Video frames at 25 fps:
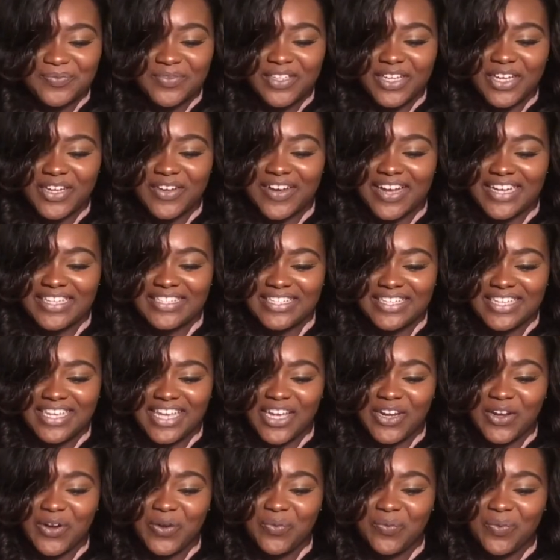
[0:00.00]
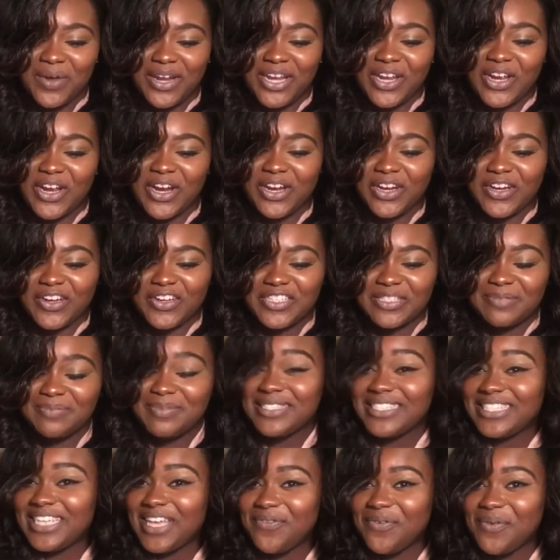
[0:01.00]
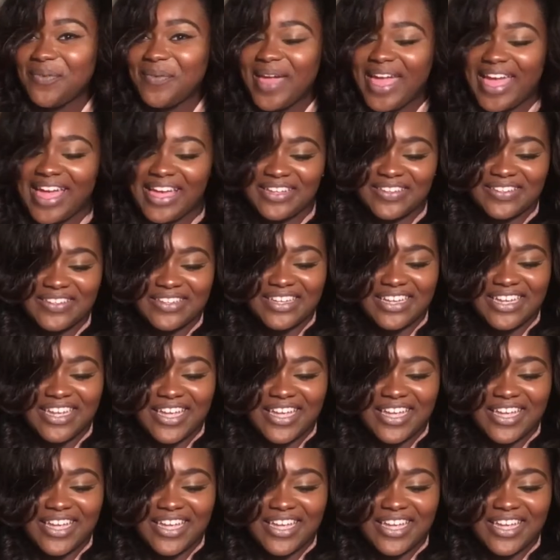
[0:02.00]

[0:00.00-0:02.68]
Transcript: congrats again on winning our Christmas giveaway.